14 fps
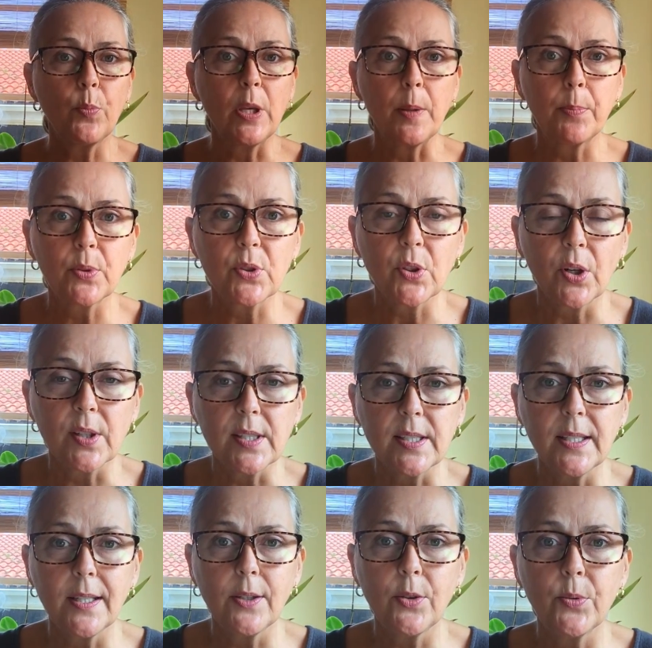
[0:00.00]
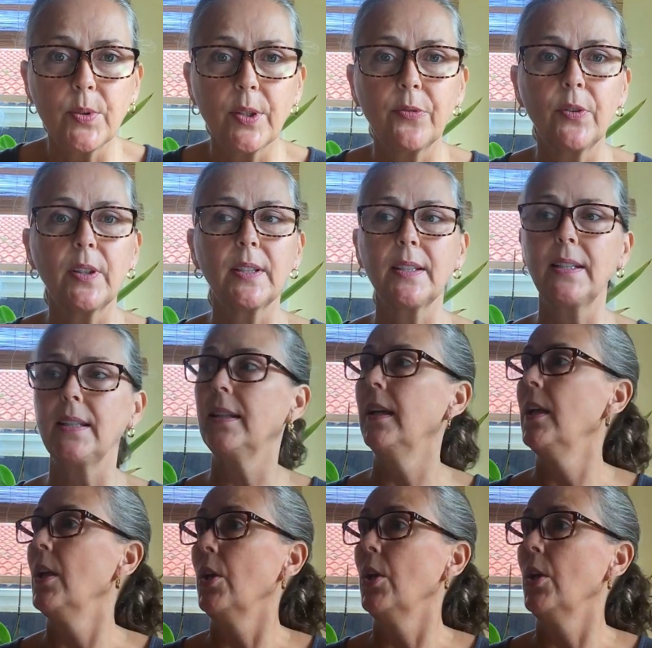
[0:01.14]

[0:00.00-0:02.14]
People start seeing you differently.